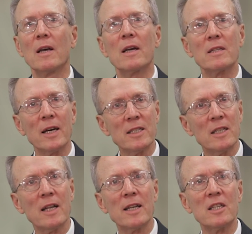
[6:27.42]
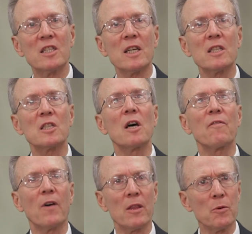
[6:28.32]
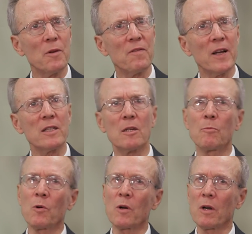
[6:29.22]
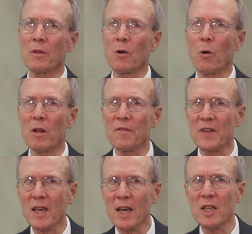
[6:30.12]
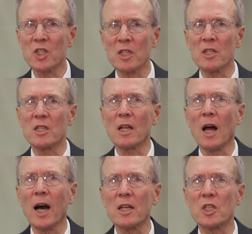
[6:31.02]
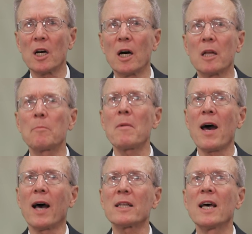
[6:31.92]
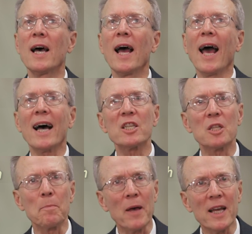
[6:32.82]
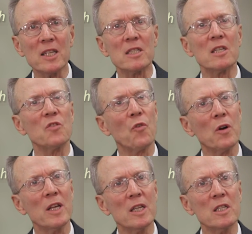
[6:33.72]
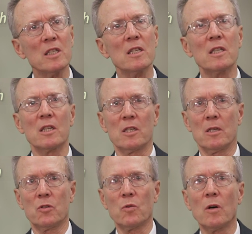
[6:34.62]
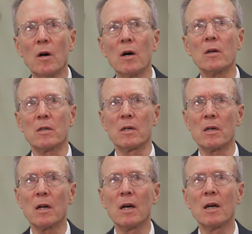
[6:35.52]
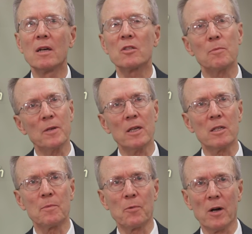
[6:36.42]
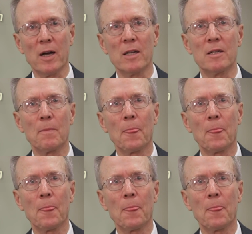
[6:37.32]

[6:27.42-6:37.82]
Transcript: In 1996, Father reflected more on the qualifications that Hak Ja-han met as the basis for his decision to call her to be his bride.